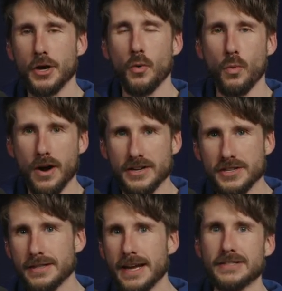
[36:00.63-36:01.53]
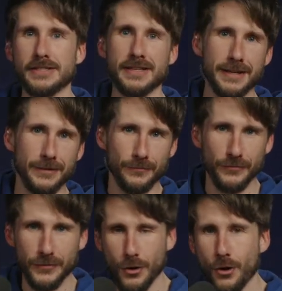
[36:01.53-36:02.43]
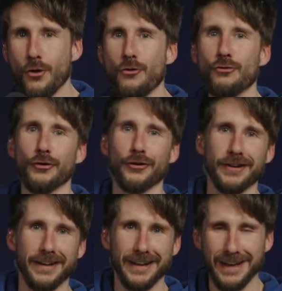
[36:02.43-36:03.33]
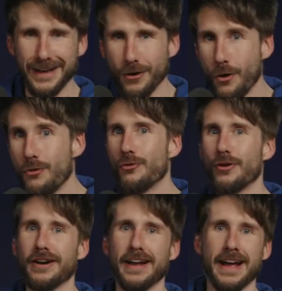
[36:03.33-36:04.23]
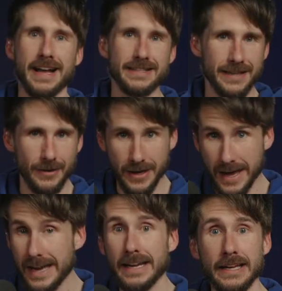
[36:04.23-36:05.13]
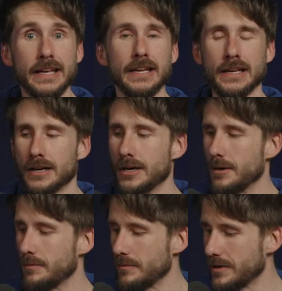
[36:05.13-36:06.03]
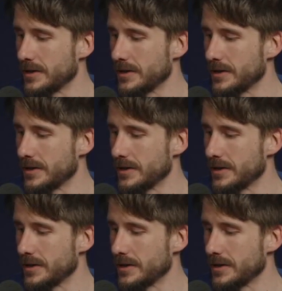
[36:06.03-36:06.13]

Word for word: watching that scene over and over as uh, editing it um,